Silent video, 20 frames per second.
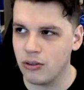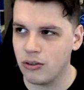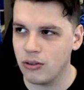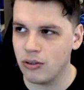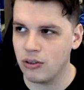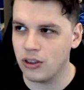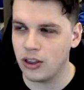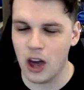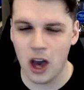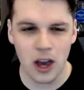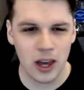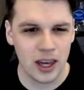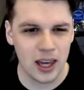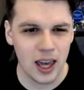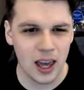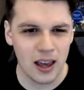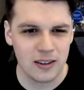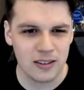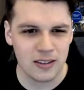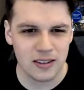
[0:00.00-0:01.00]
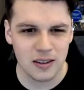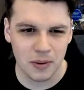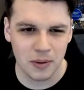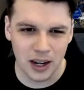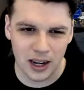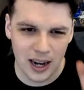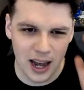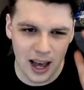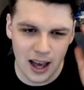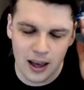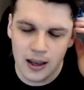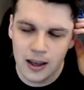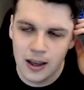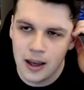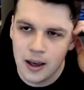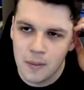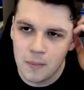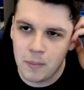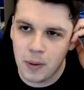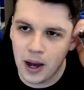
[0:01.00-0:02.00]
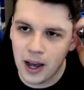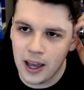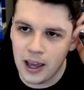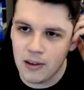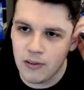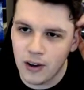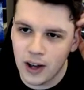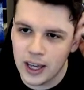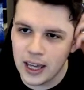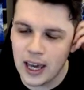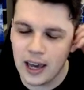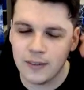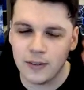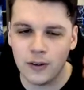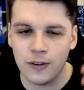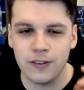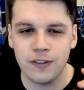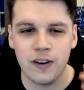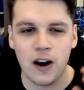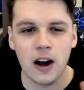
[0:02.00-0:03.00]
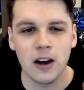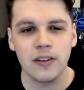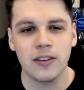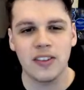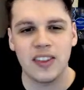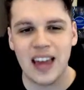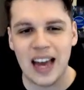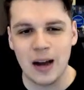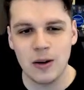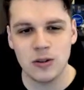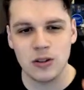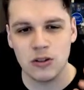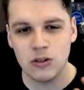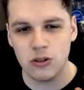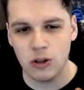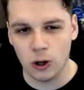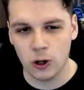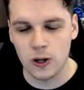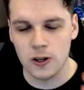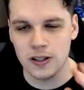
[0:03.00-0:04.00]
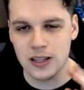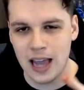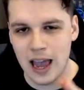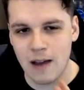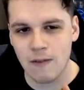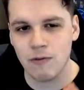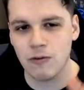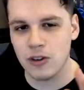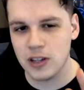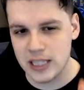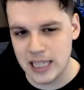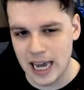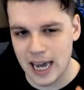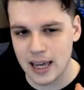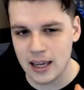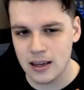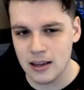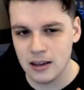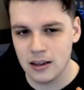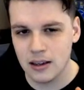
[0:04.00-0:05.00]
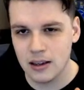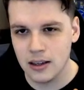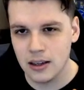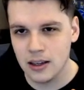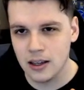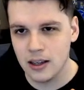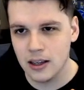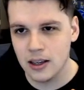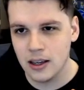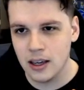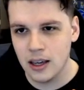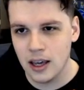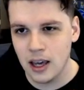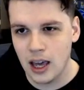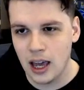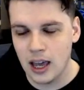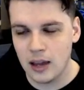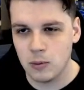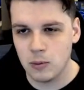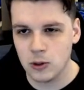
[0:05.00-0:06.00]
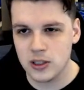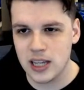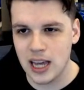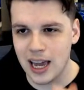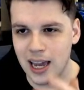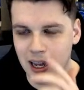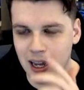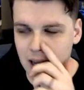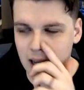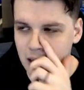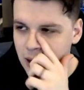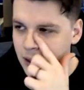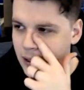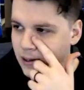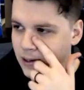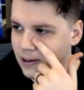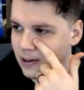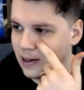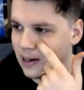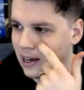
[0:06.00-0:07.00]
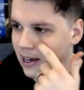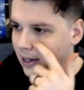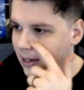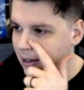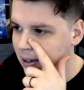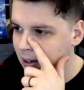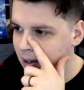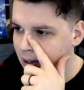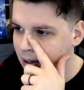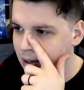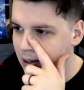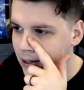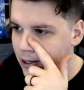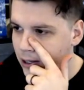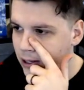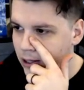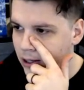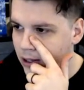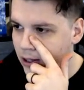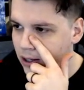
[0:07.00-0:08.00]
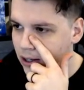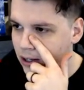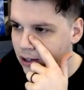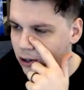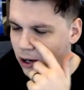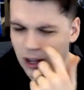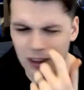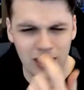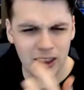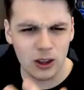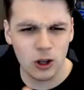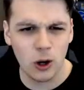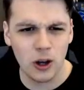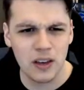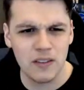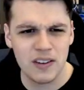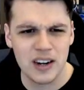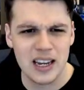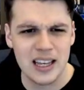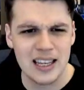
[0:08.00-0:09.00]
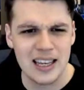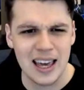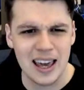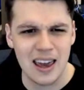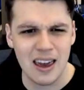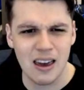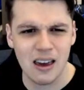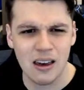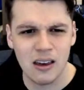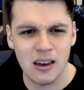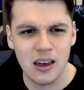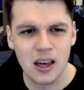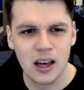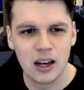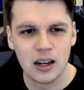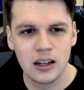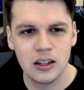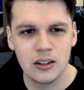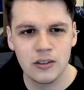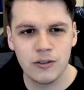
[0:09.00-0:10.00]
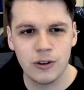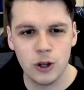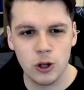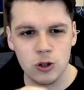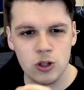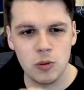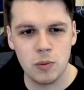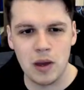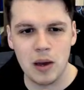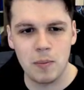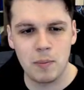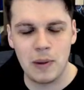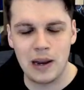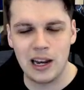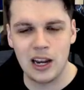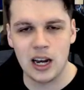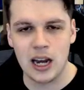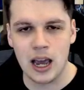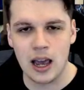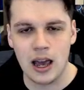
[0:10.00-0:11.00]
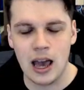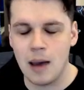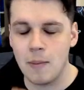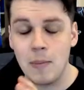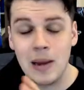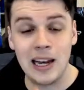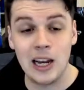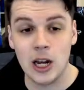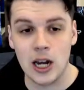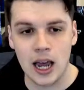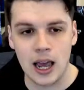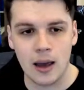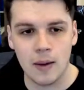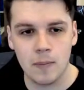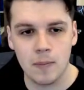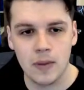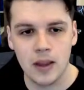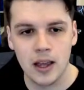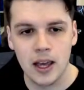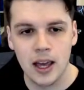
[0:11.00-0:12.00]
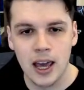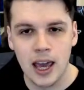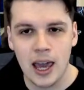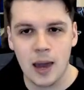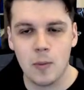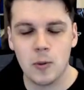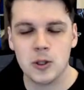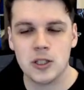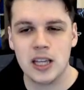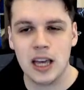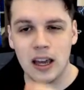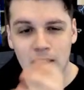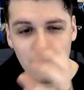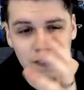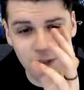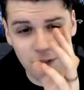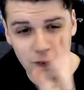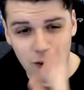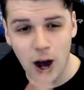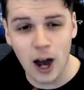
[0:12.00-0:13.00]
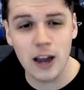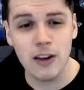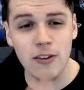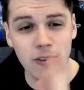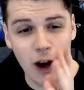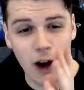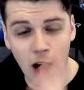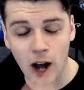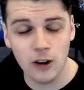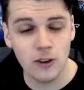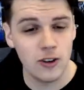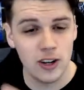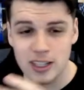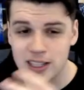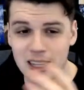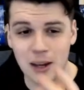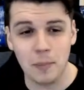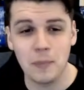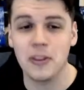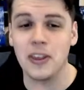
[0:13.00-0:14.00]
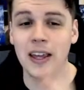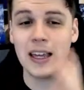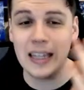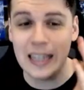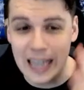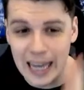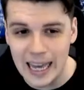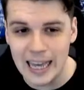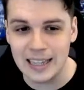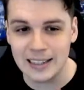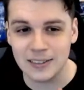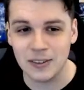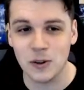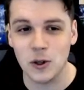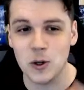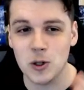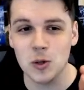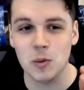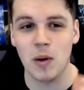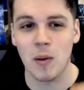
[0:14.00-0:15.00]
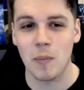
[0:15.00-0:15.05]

30 years or something like that. But if I gave you $5,000 every day, it would take I think not even a year for you to be a millionaire. It would take 500 something years for you to be a